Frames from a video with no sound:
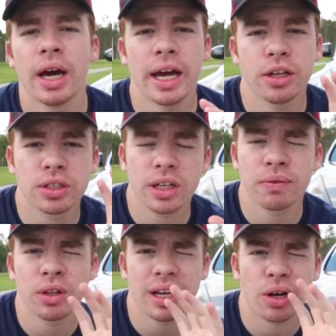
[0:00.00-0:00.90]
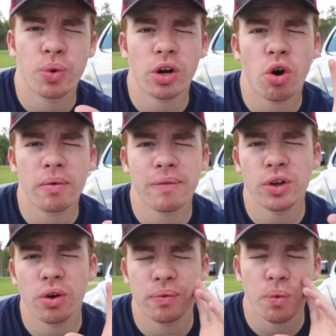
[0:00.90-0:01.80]
And just to give you like a quick
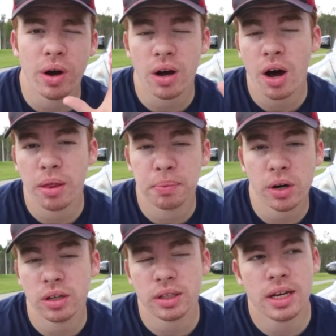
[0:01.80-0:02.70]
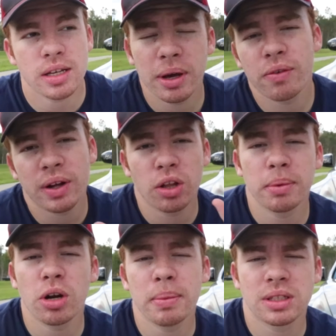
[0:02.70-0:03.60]
overview of how the product is, made of
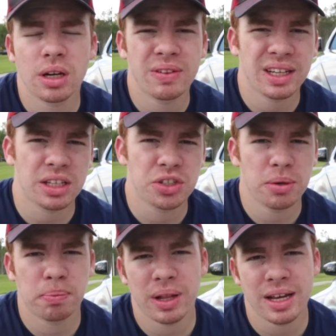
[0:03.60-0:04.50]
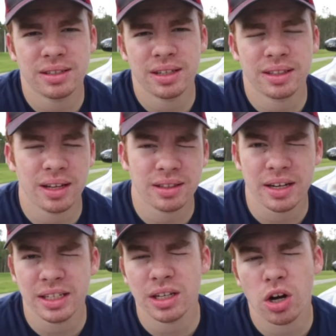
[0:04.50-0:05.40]
aluminum instead of like the cheap plastic that the
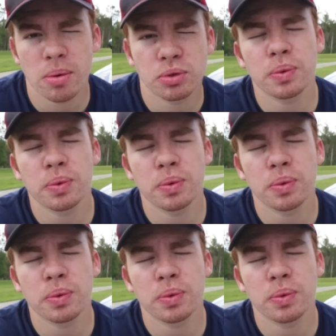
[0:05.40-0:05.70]
Nissan comes